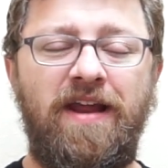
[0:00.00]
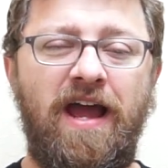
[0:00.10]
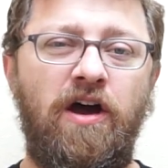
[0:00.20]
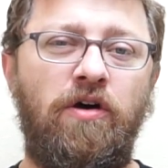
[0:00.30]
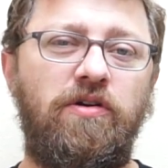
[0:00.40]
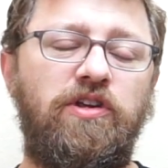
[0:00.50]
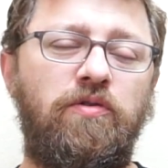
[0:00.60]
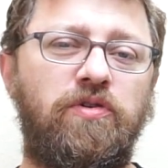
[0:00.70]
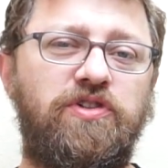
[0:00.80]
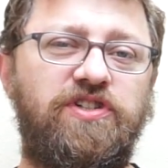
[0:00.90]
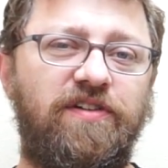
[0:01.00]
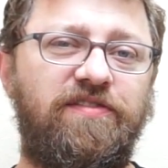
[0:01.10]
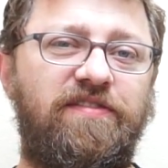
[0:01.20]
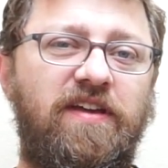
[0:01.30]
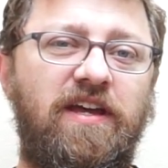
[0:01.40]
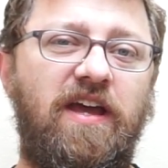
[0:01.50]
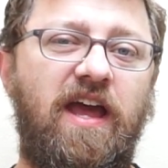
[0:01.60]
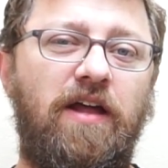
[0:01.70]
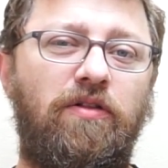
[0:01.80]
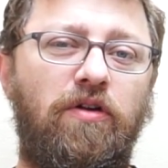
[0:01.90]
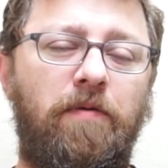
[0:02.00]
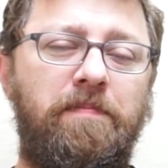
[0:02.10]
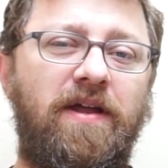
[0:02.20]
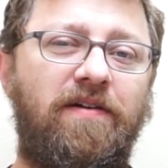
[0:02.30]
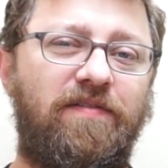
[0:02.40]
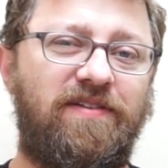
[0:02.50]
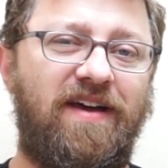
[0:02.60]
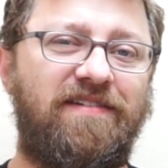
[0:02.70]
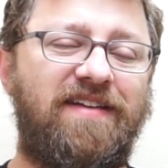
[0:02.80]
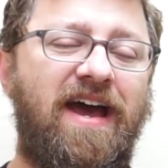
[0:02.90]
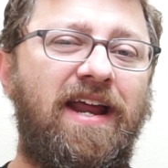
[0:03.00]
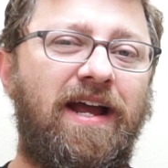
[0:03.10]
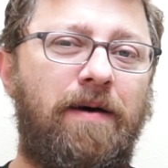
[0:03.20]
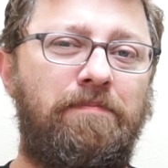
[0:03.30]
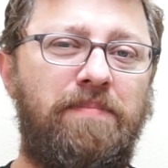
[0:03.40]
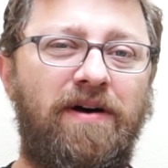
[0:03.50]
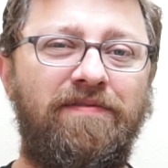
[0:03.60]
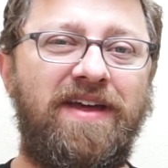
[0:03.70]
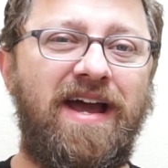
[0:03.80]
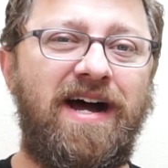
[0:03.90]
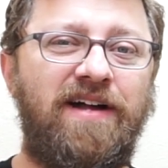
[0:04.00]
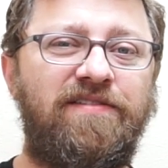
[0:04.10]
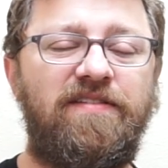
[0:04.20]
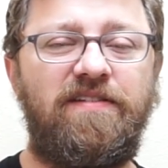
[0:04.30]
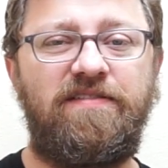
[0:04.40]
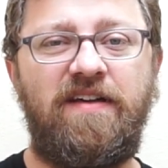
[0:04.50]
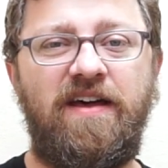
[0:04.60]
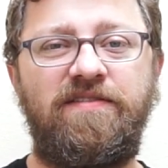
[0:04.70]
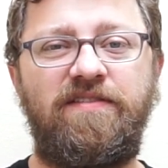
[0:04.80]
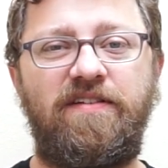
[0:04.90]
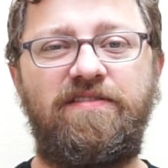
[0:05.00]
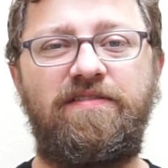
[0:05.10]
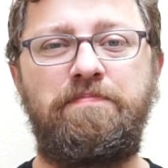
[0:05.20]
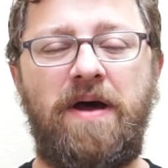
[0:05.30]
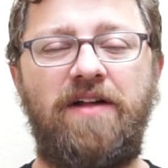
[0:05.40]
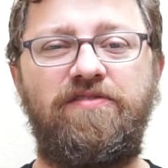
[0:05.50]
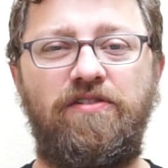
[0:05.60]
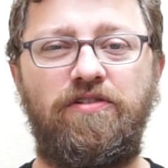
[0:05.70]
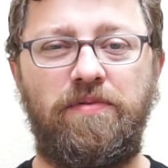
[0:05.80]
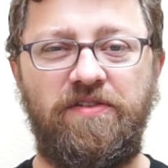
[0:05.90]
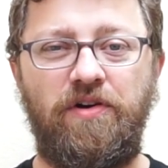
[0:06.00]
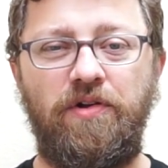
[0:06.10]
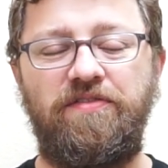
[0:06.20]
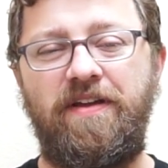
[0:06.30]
Now you will just see a little bit of a text heading above the ads that says sponsored results,